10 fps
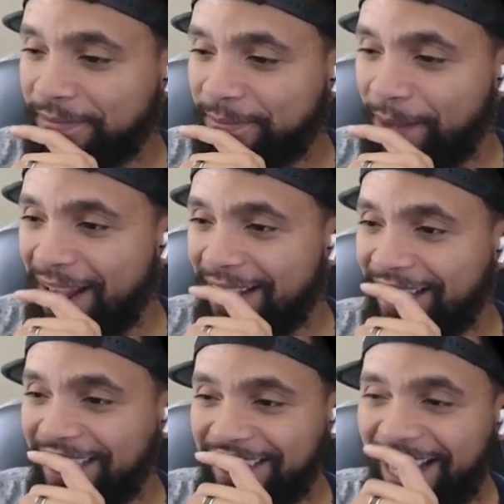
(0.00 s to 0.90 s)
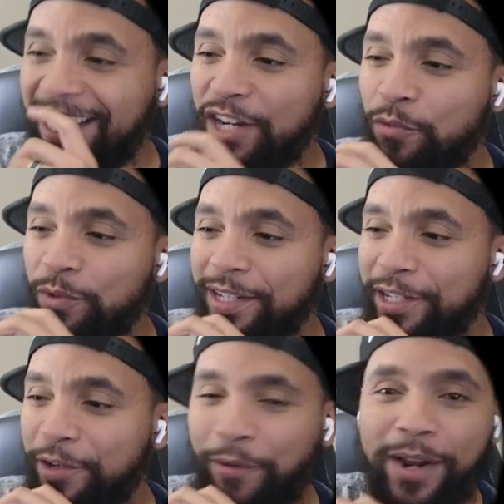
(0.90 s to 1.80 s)
Man, they did really
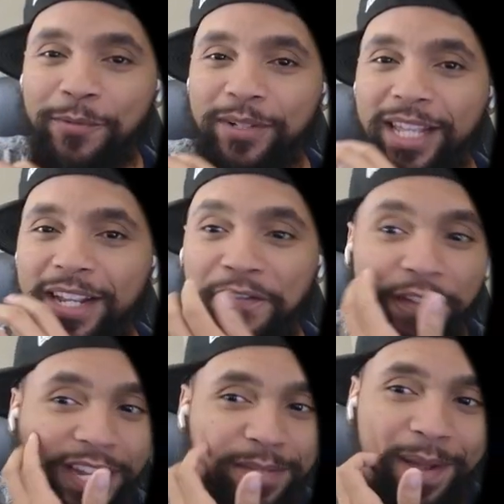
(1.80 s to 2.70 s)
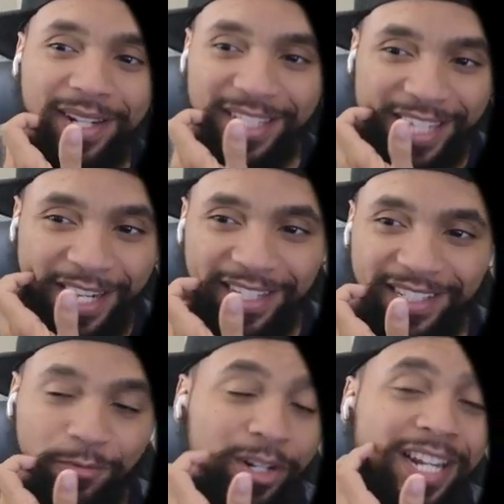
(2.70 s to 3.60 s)
great with their effects back then. They
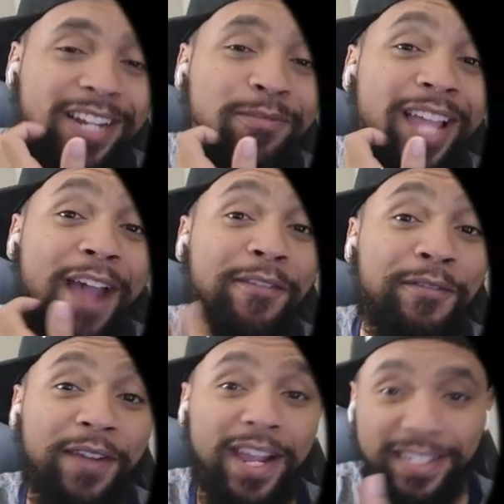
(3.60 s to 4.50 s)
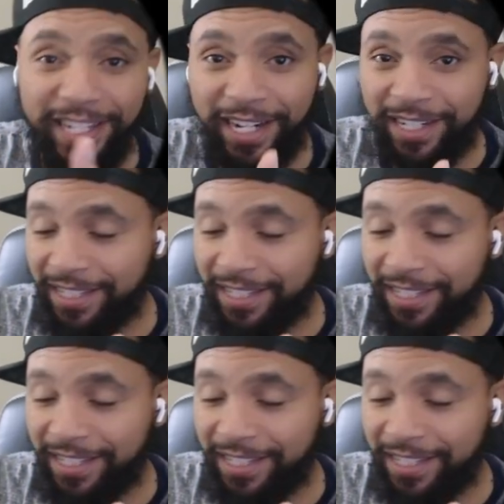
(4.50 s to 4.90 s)
didn't really have effects. They